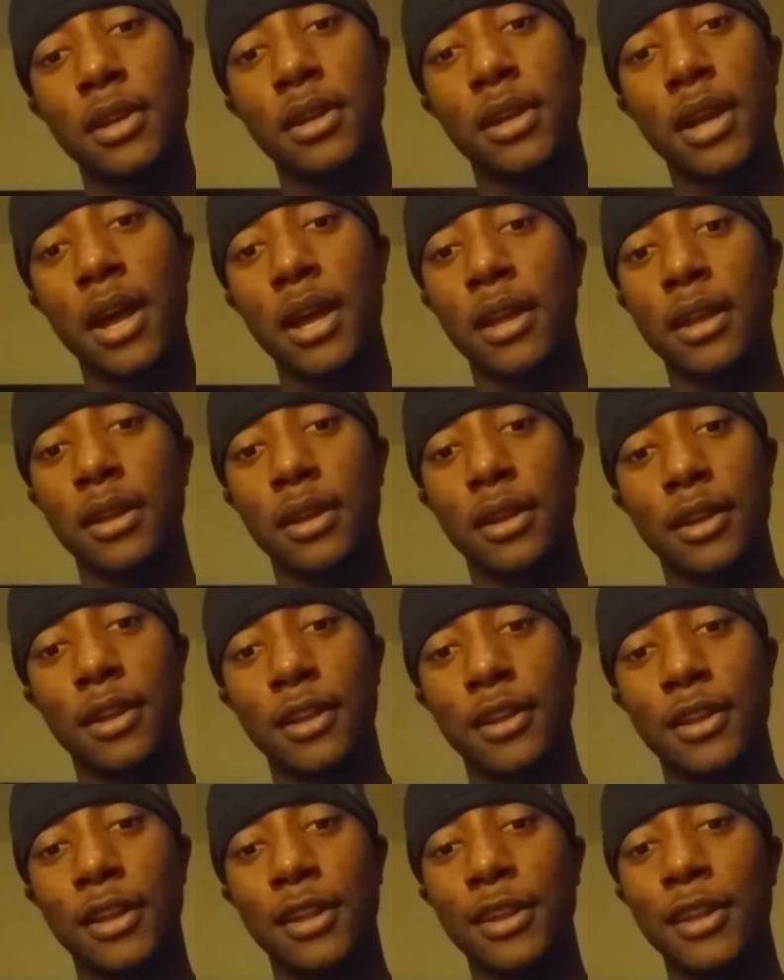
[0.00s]
Hey,
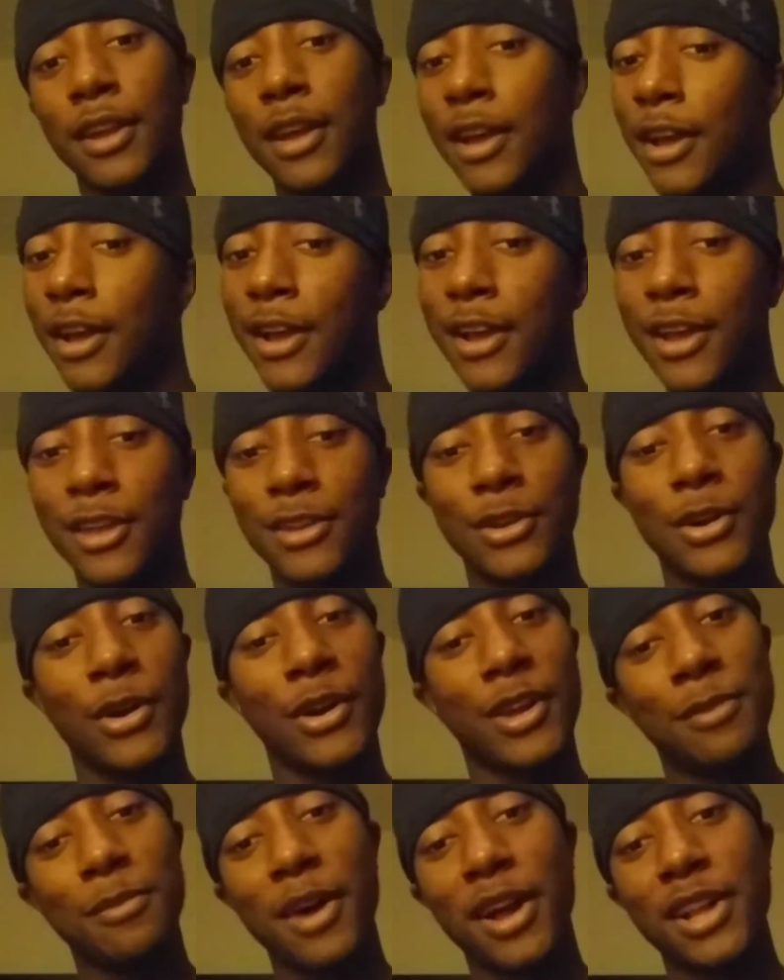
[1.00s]
you going
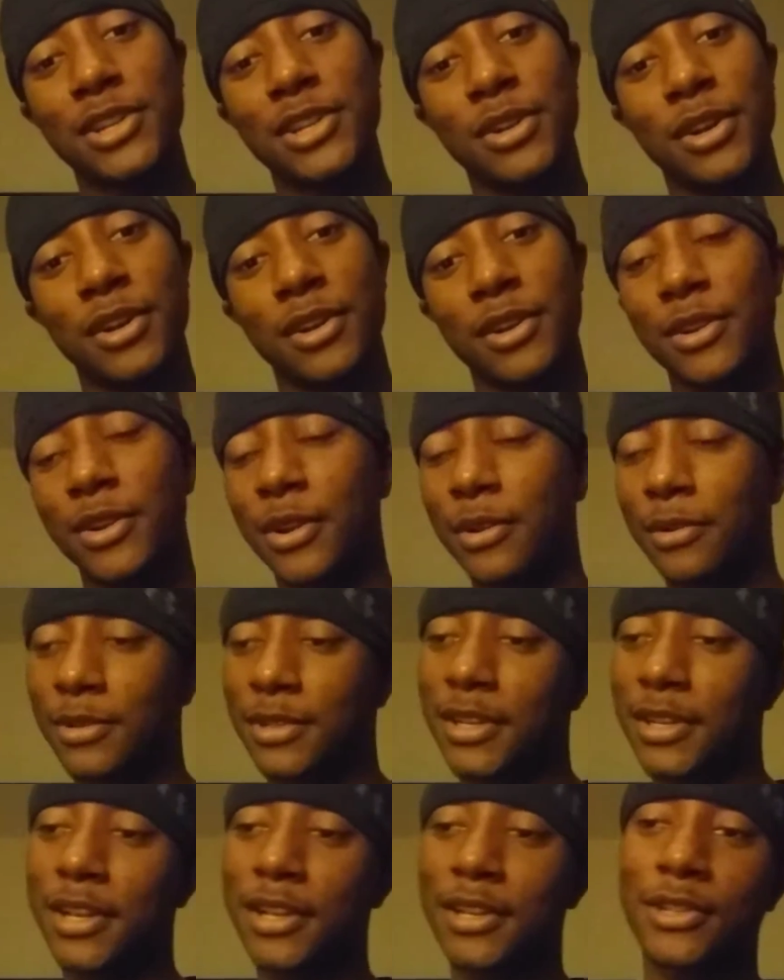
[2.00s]
to hit my truck, you know what I'm
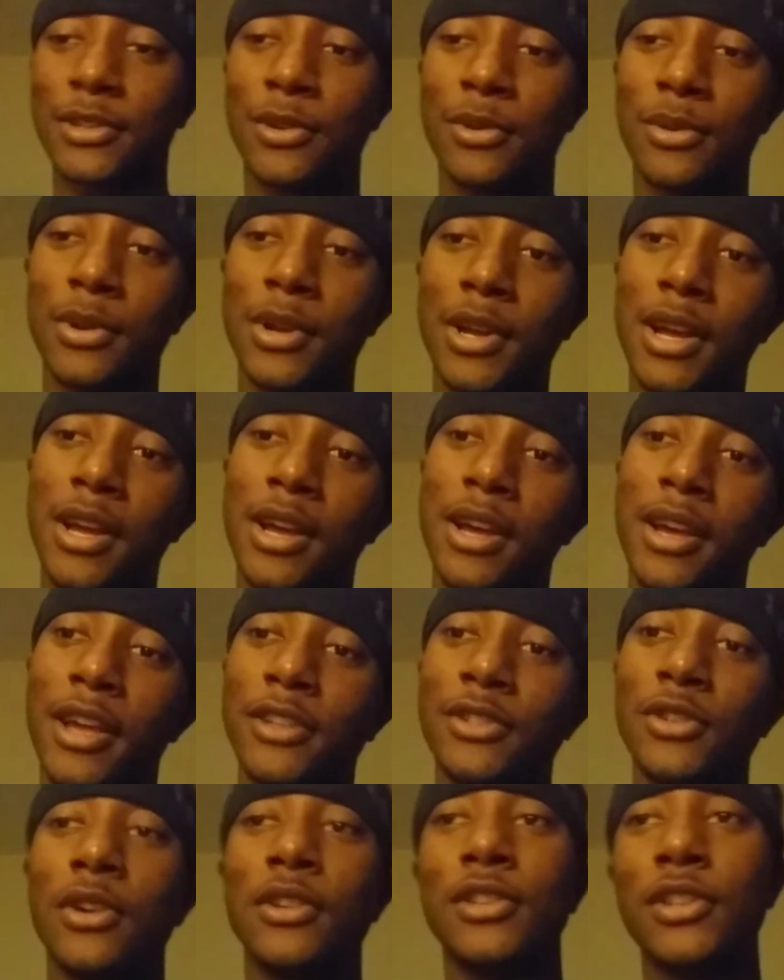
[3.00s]
saying? So
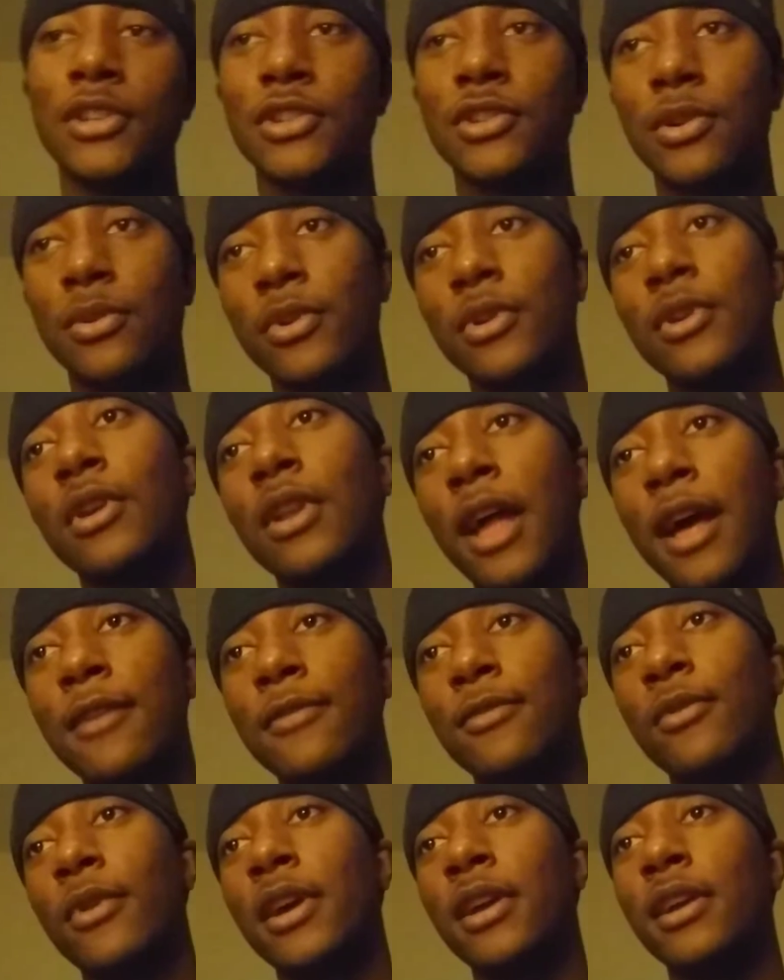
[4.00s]
he's going to teach you the real
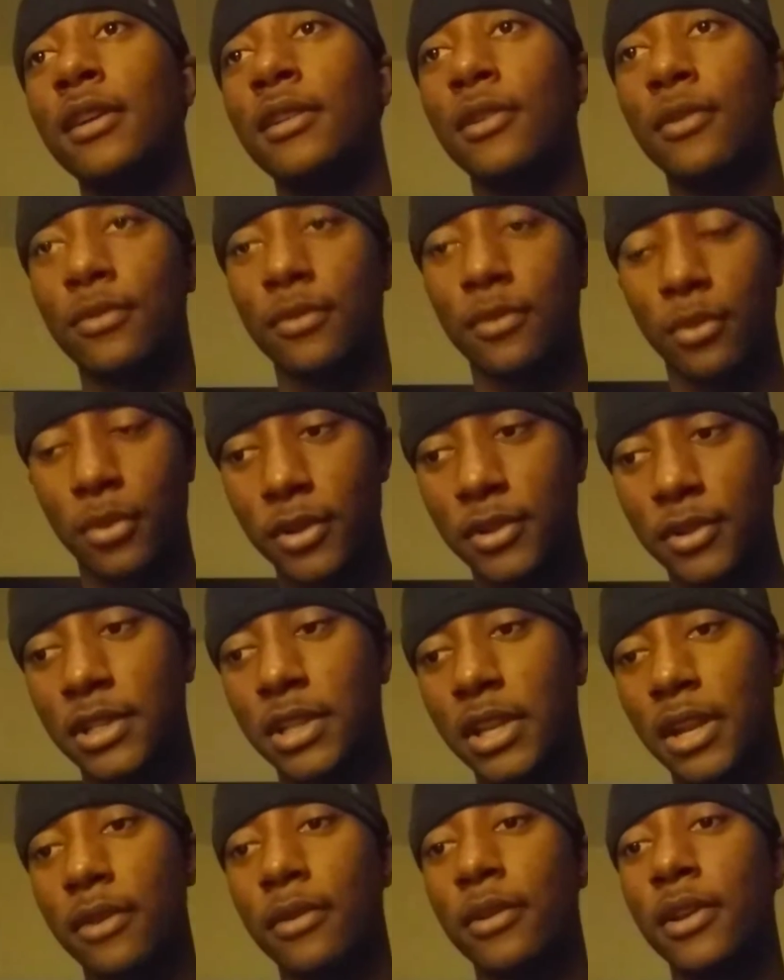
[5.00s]
life way, the real
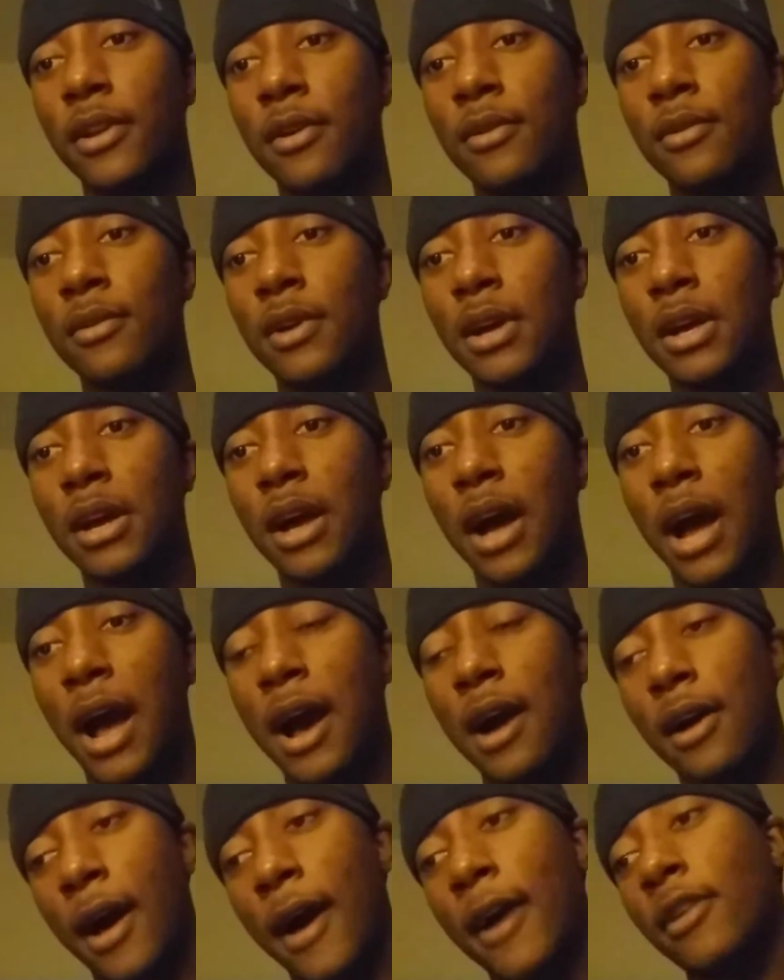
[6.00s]
scenario,
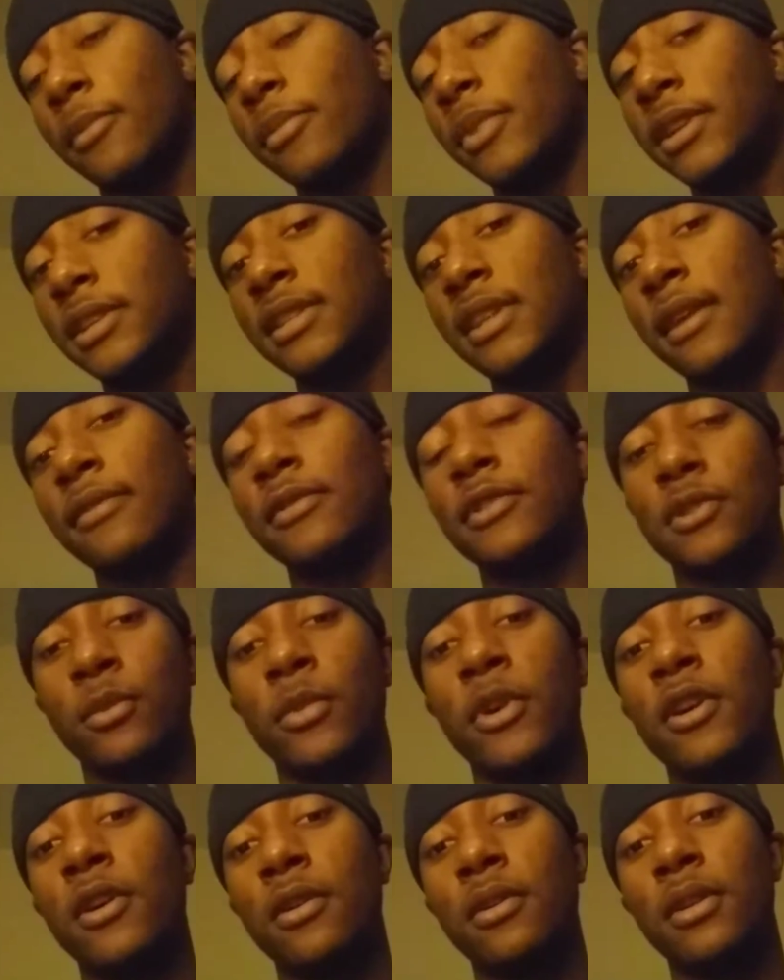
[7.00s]
how to be safe as
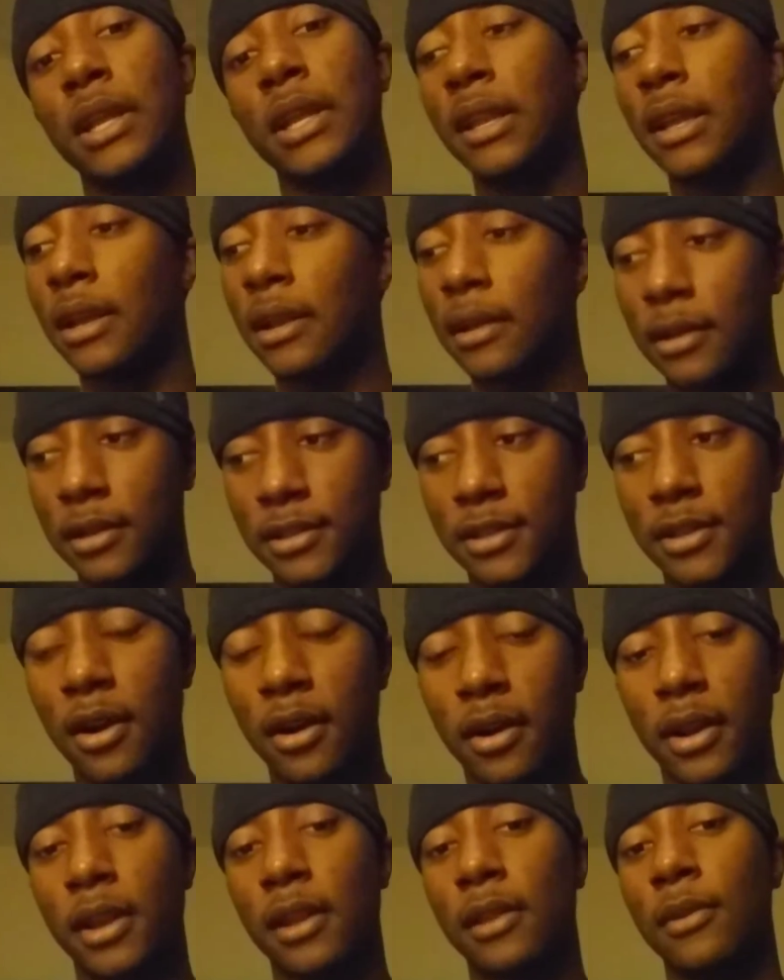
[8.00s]
well, and then the
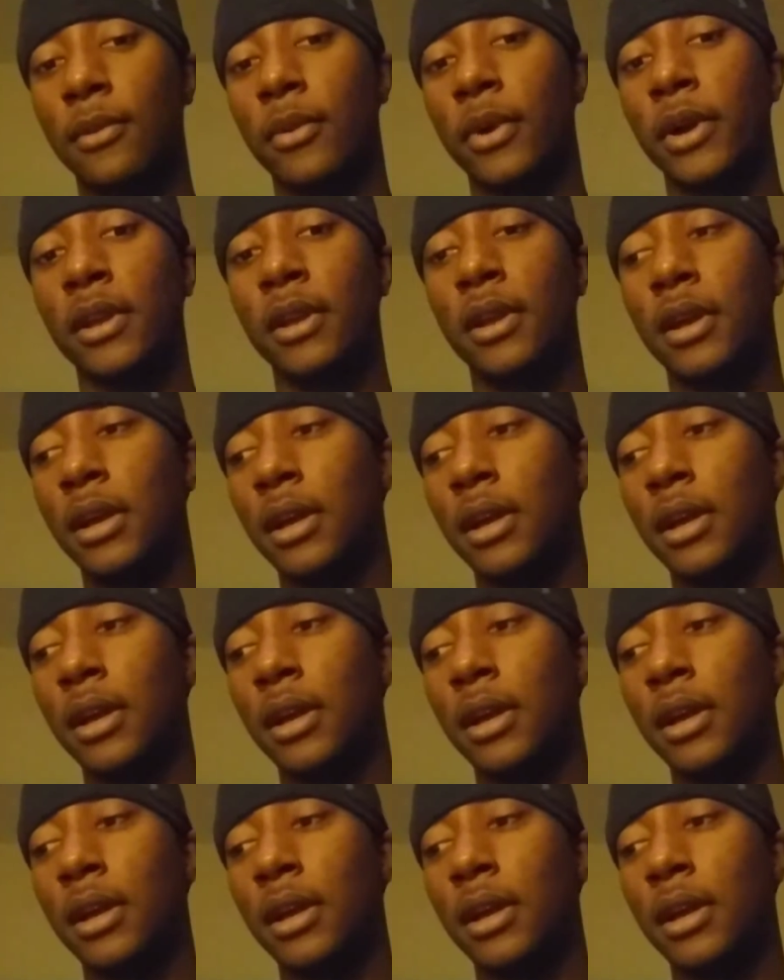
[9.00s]
C.R England way.